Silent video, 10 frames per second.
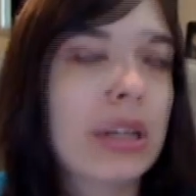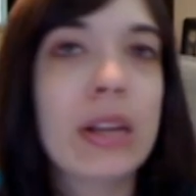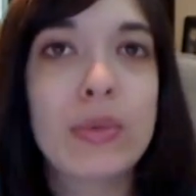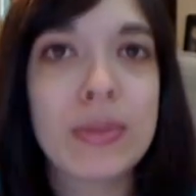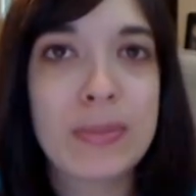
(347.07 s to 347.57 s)

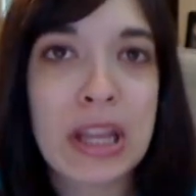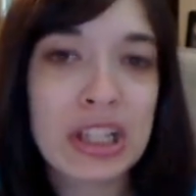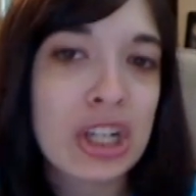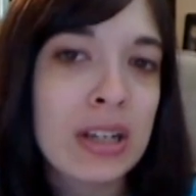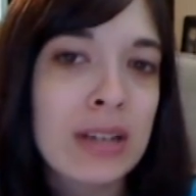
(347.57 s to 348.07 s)
It was
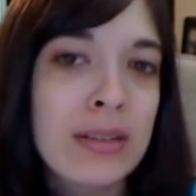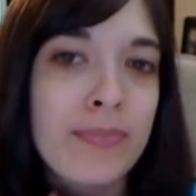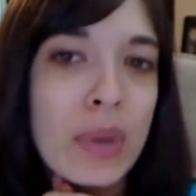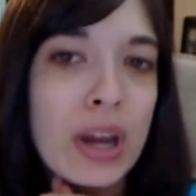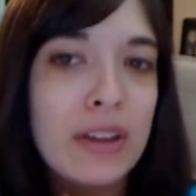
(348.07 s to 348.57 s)
mentioned
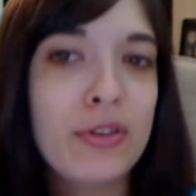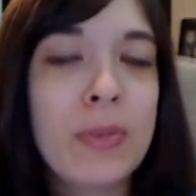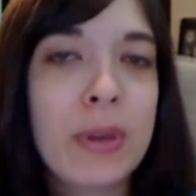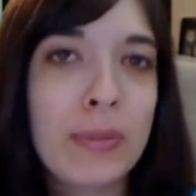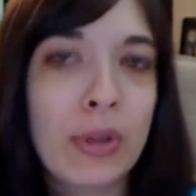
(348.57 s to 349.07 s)
by a few
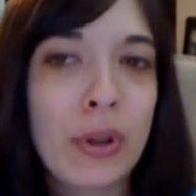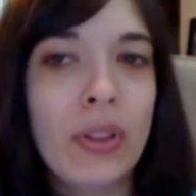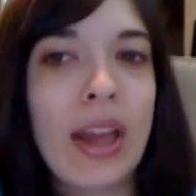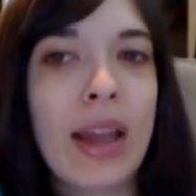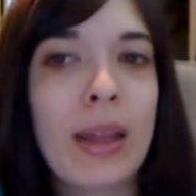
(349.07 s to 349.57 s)
people
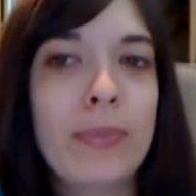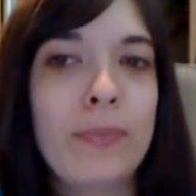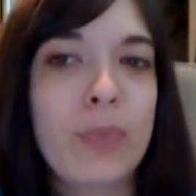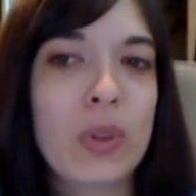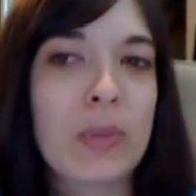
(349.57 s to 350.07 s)
that
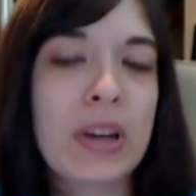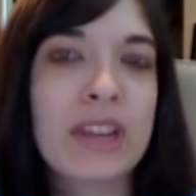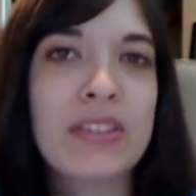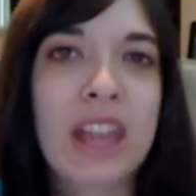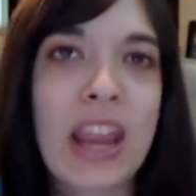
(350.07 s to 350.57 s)
with my
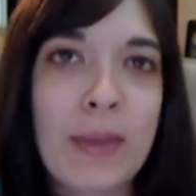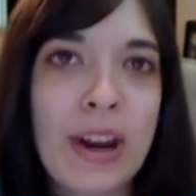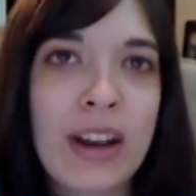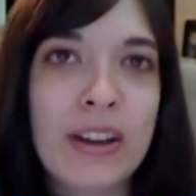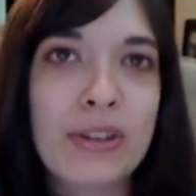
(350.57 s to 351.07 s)
different camera
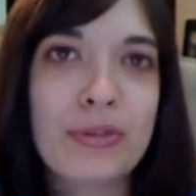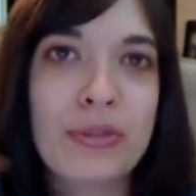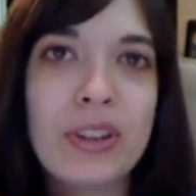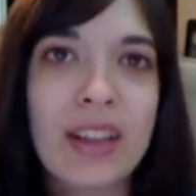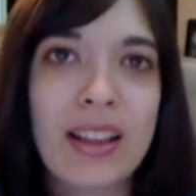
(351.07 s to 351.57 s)
angle
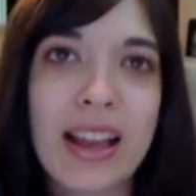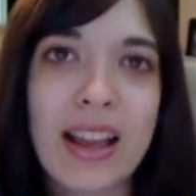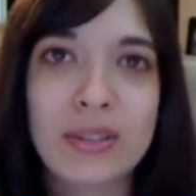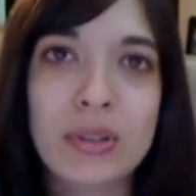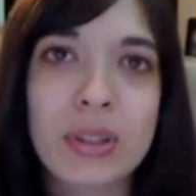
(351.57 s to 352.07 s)
for the
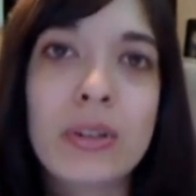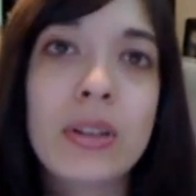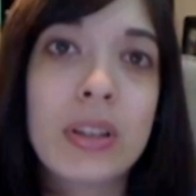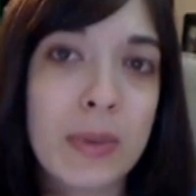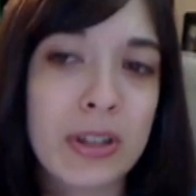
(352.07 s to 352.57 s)
last
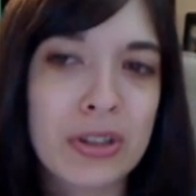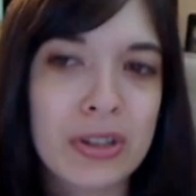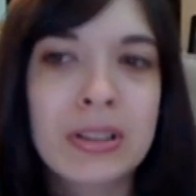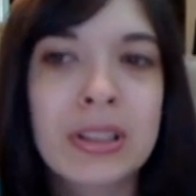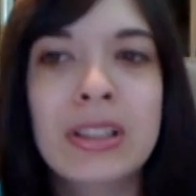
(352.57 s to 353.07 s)
Buda-uda
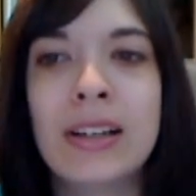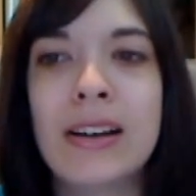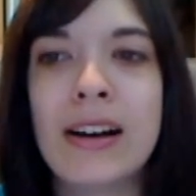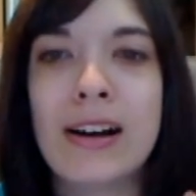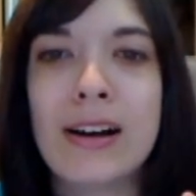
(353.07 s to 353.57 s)
special
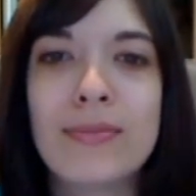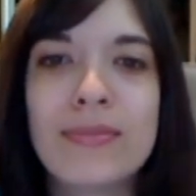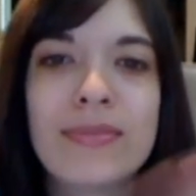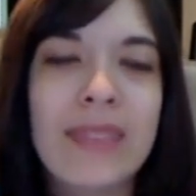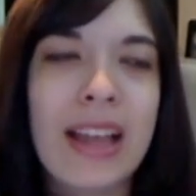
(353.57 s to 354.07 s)

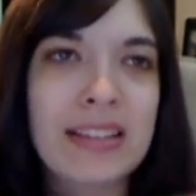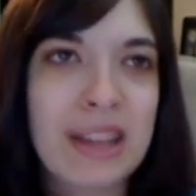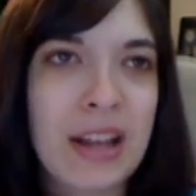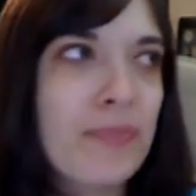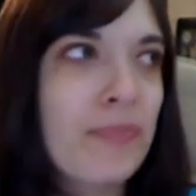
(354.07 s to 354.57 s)
um, last
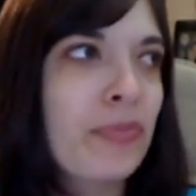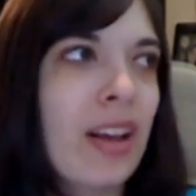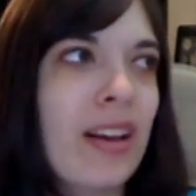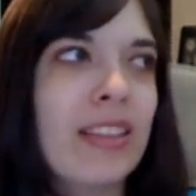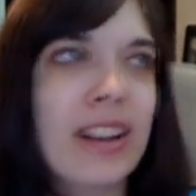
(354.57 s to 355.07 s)
time,
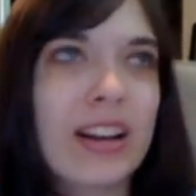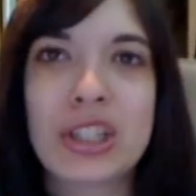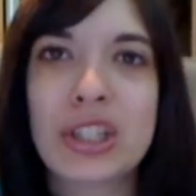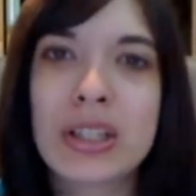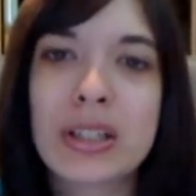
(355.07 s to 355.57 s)
that I
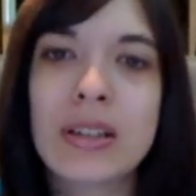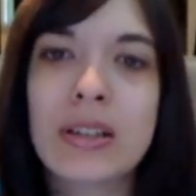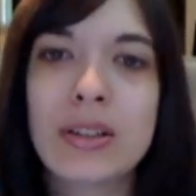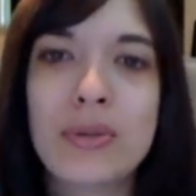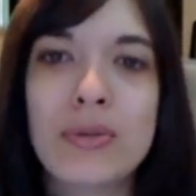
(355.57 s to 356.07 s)
should
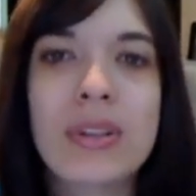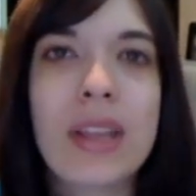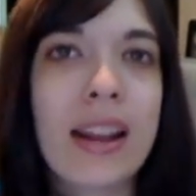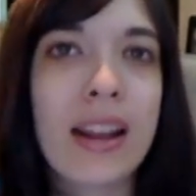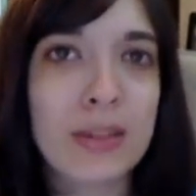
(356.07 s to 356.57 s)
use
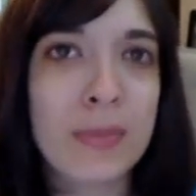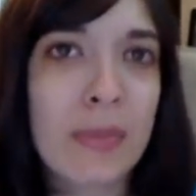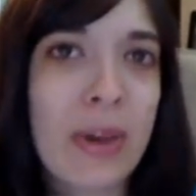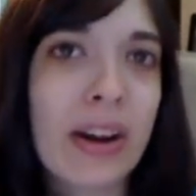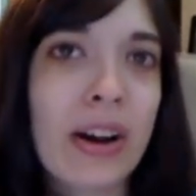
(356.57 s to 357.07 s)
that as my
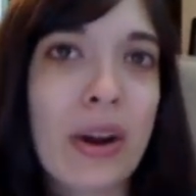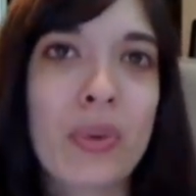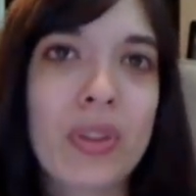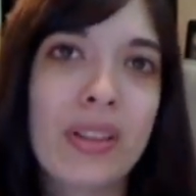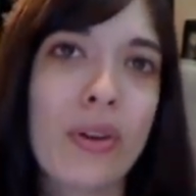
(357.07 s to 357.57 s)
background
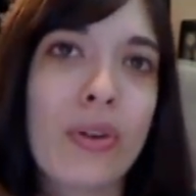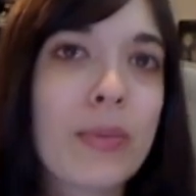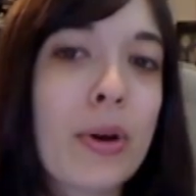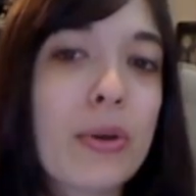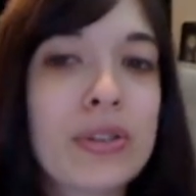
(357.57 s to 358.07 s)
with, you know, the
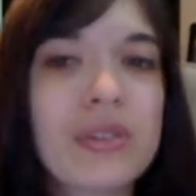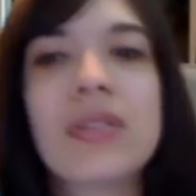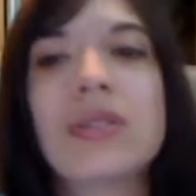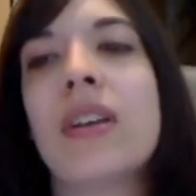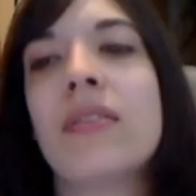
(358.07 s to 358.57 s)
posters
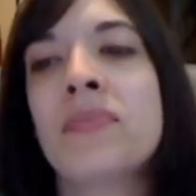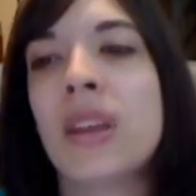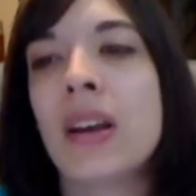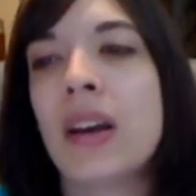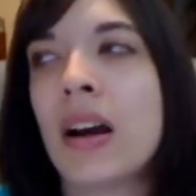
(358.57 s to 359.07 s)
and stuff.
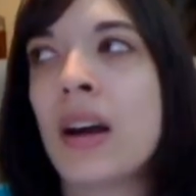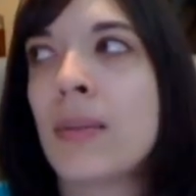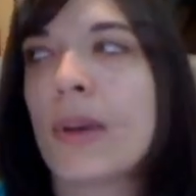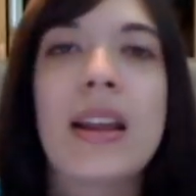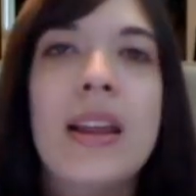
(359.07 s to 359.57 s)

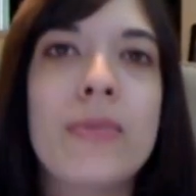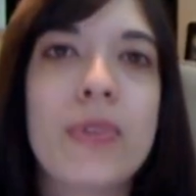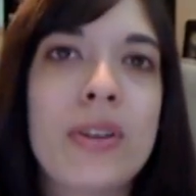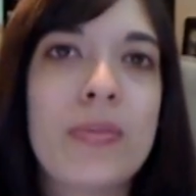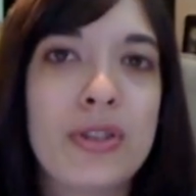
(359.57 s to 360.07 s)
Um, I am
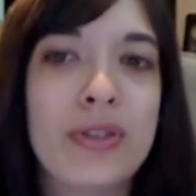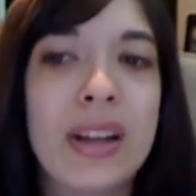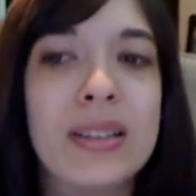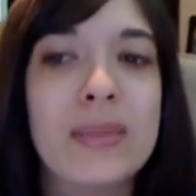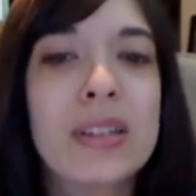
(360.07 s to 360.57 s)
going to be
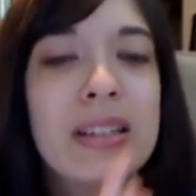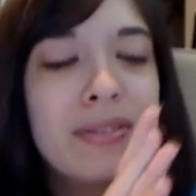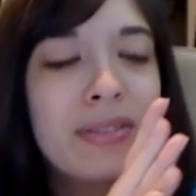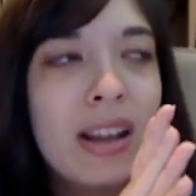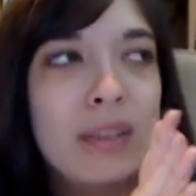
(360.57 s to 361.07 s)
trying something
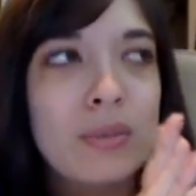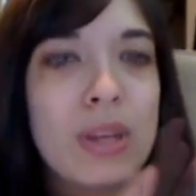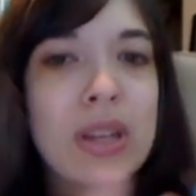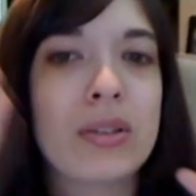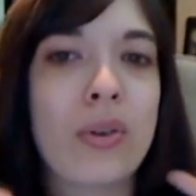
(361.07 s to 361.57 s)
different next
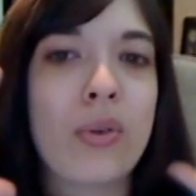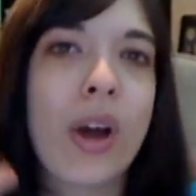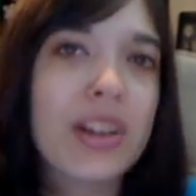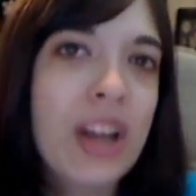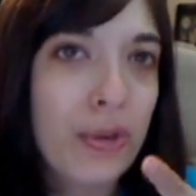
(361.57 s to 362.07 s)
week, so
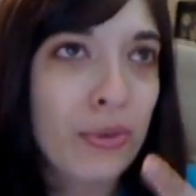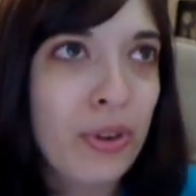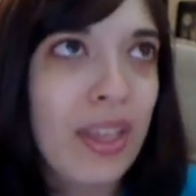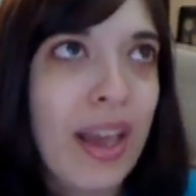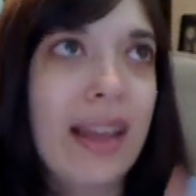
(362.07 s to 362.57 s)
watch out
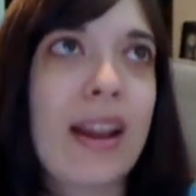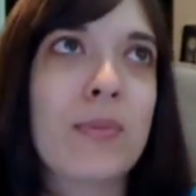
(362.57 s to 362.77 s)
for that.